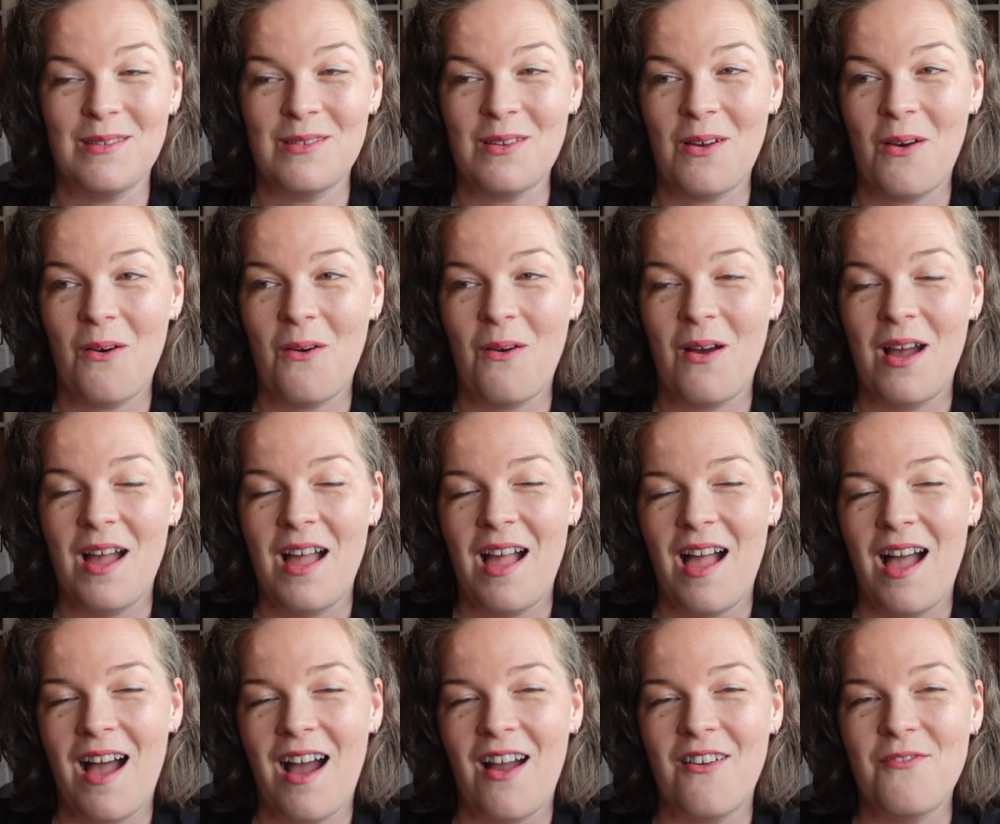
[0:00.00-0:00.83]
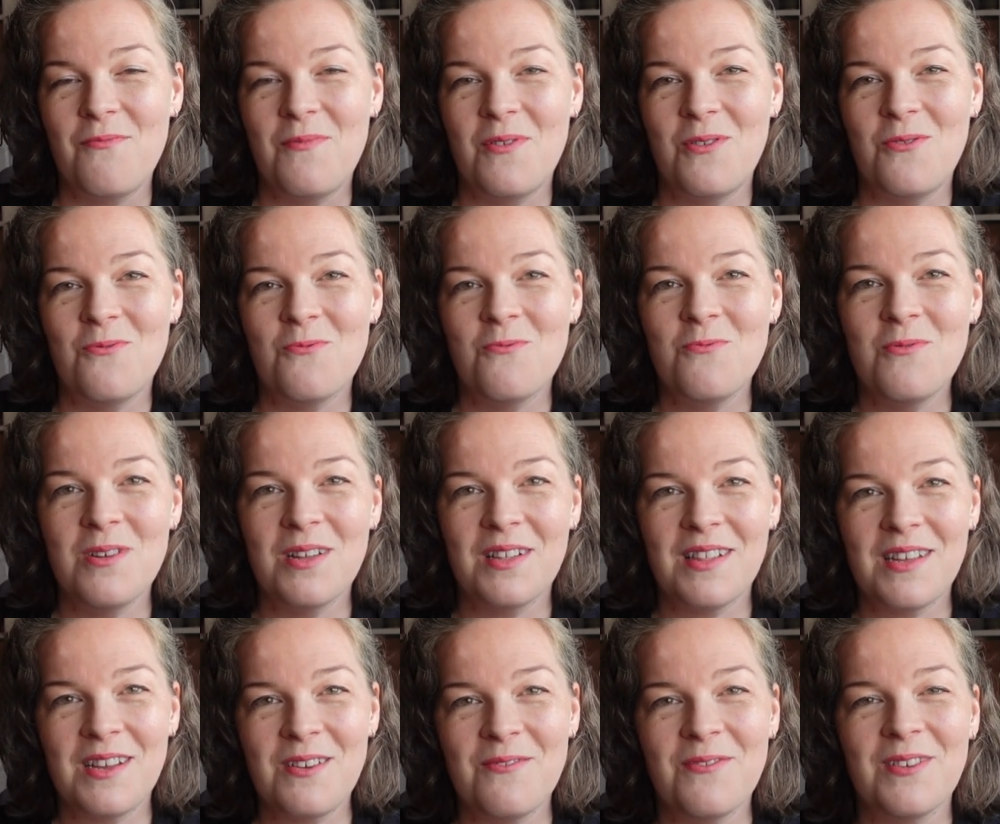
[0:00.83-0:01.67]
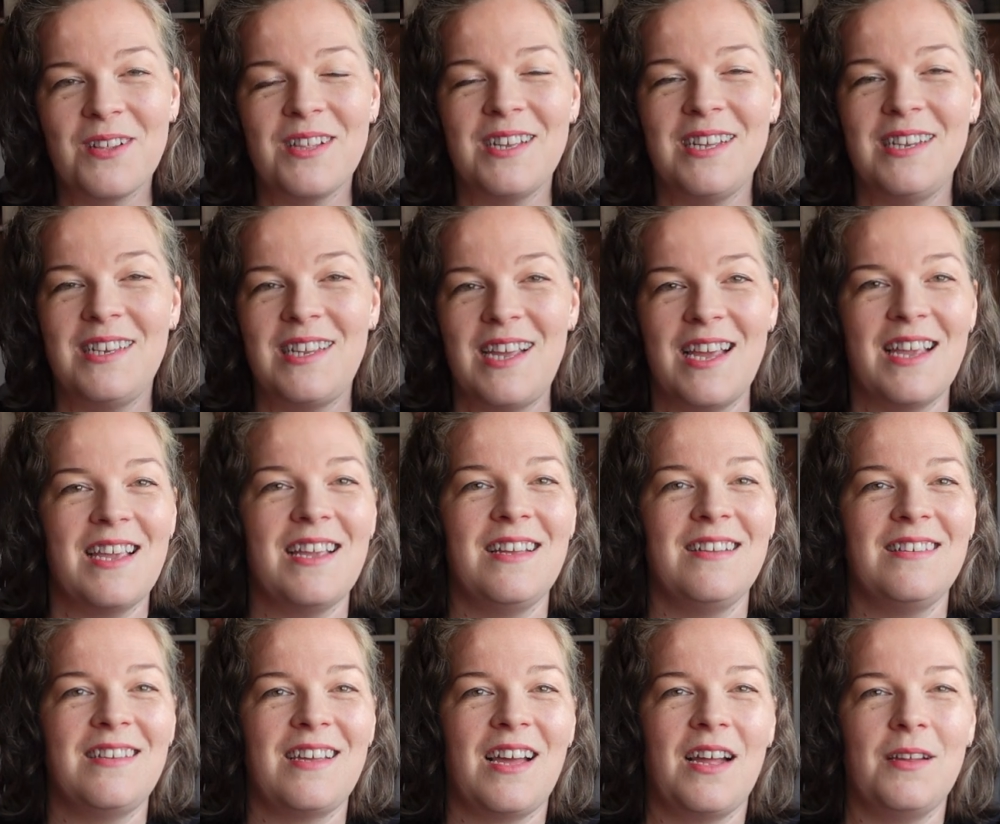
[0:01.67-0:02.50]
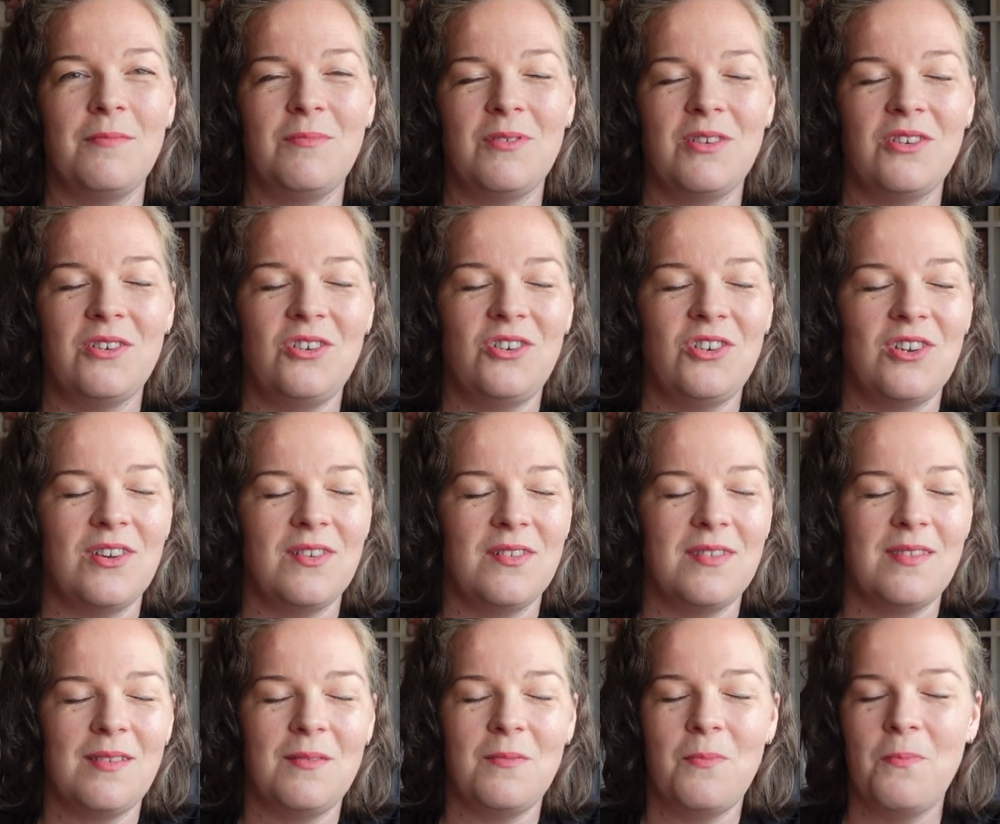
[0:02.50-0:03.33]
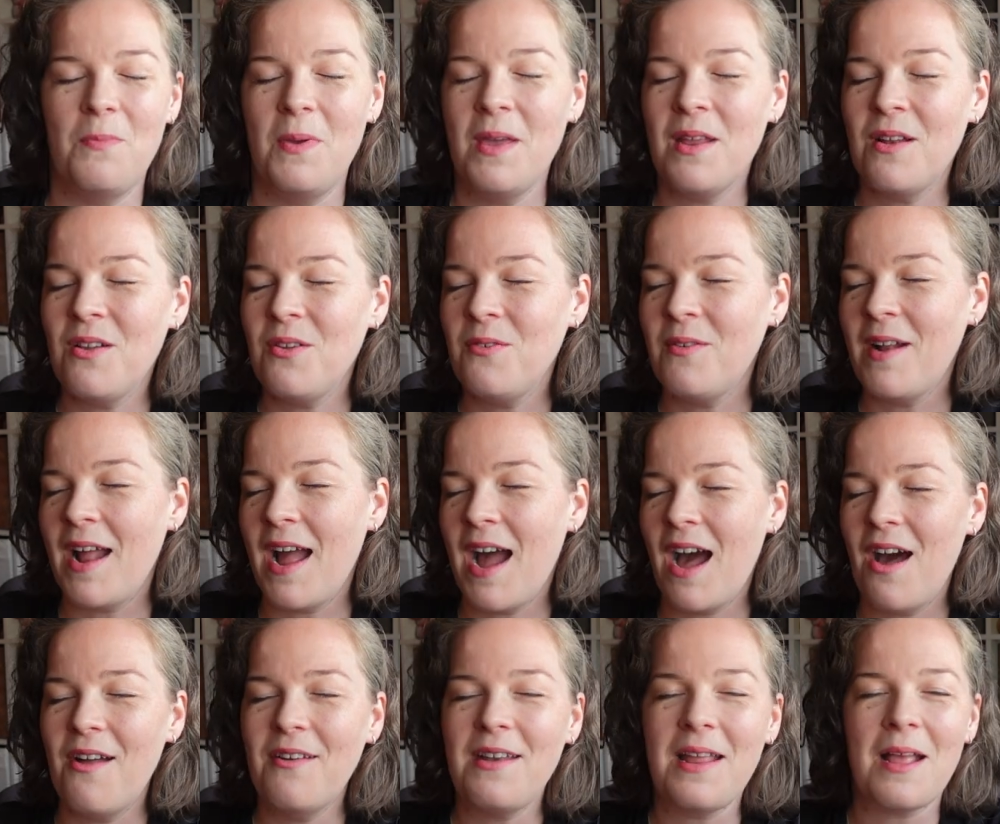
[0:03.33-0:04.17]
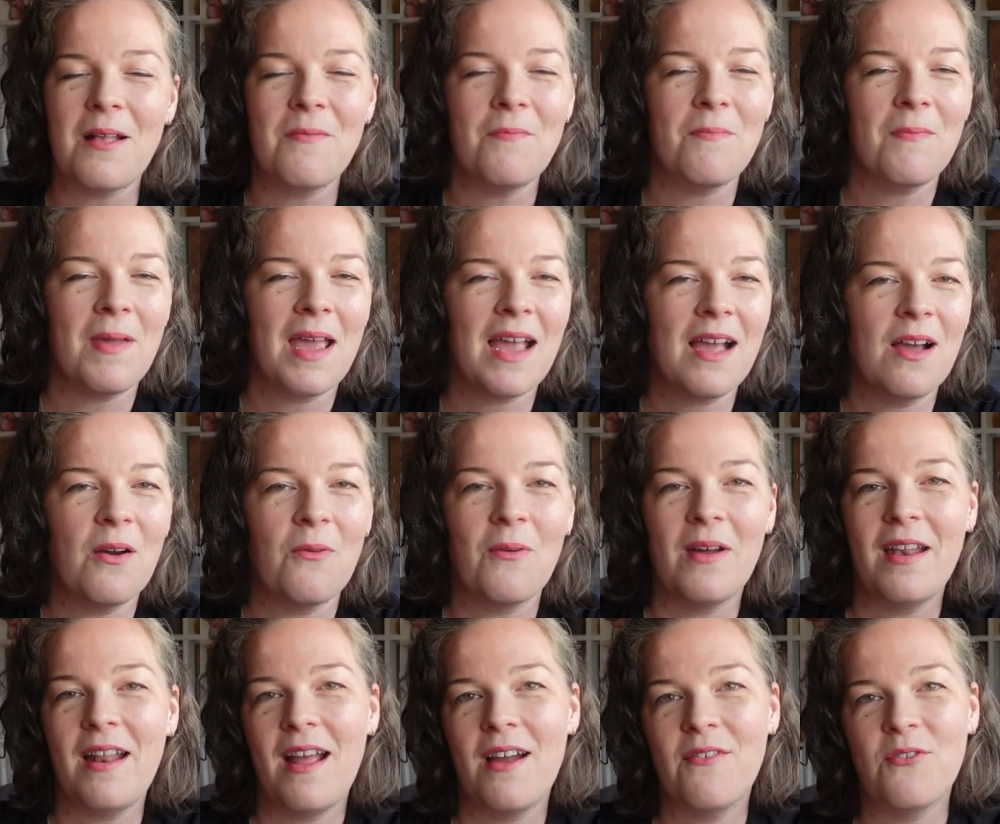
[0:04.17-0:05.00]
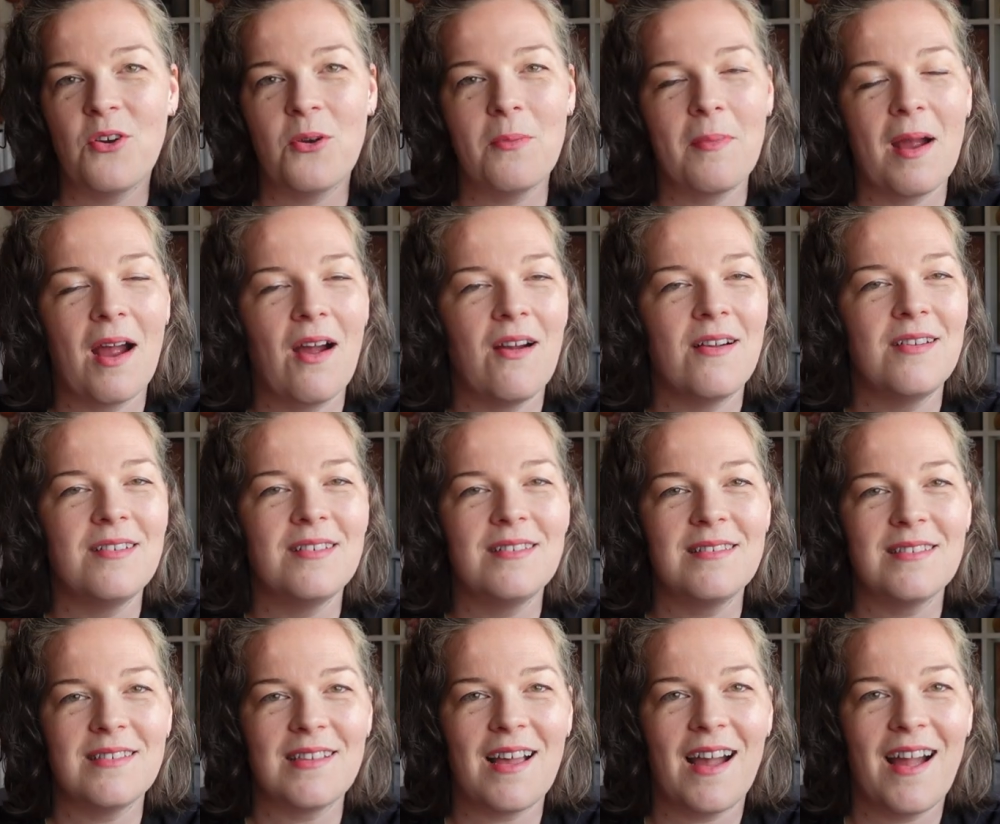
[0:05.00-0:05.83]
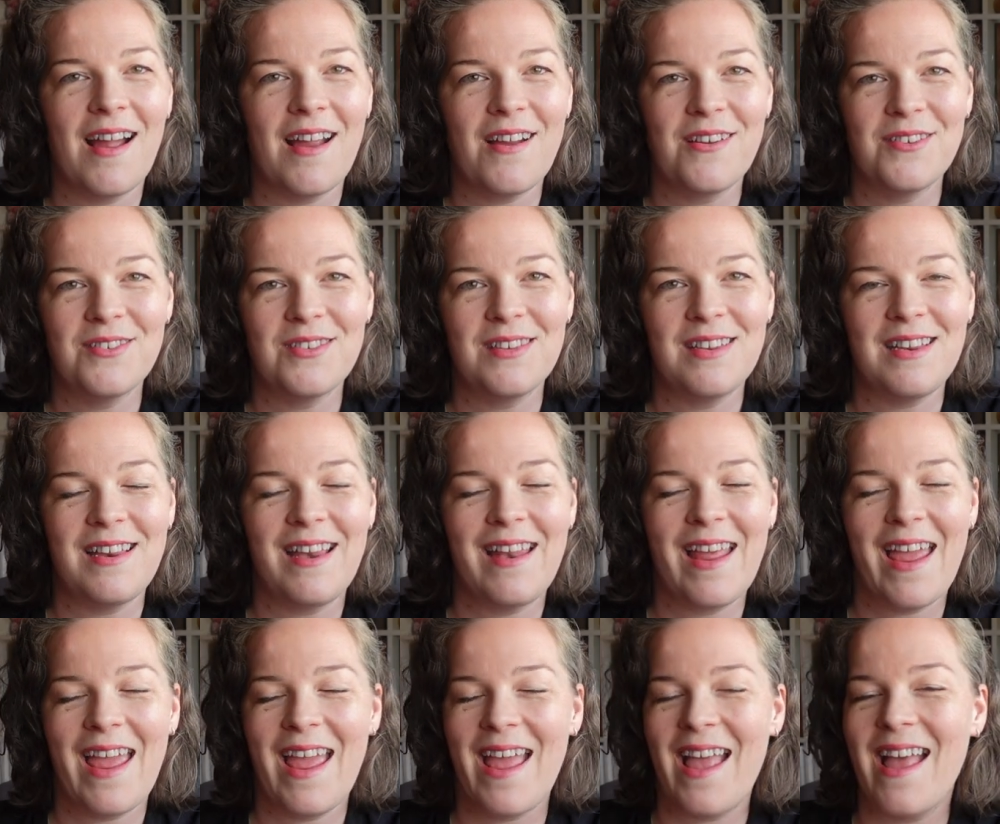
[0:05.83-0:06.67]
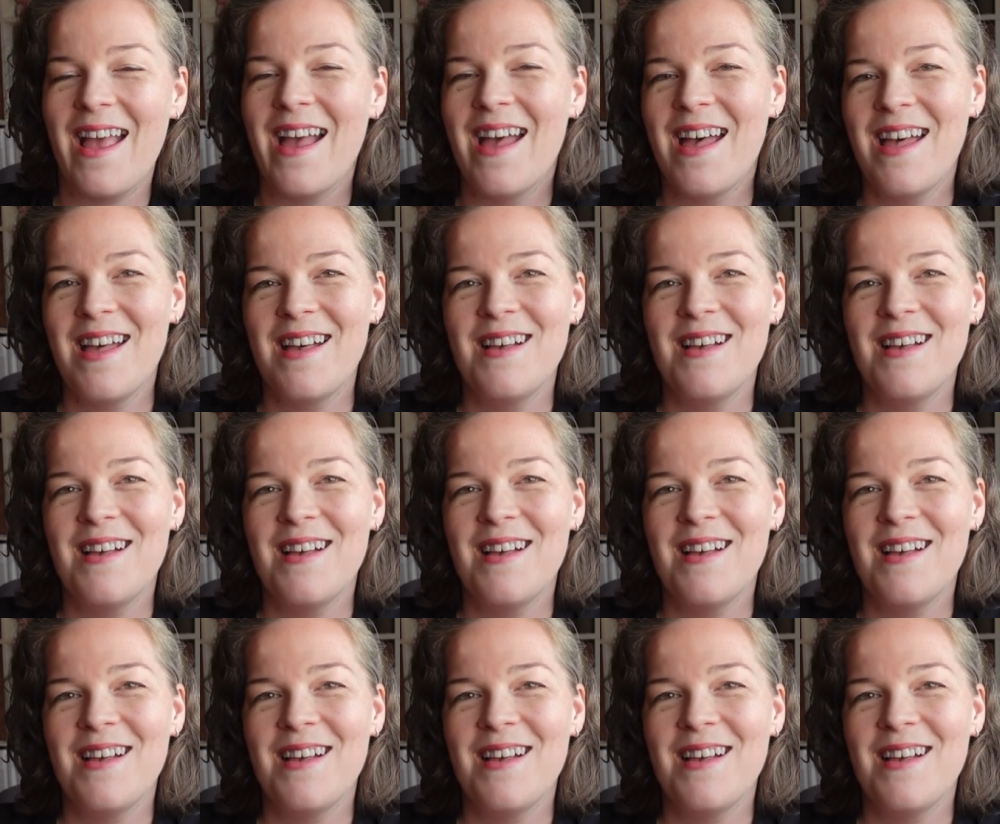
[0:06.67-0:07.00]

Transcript: So I've been really, really taking time to just piddle around and make whatever my heart desires today.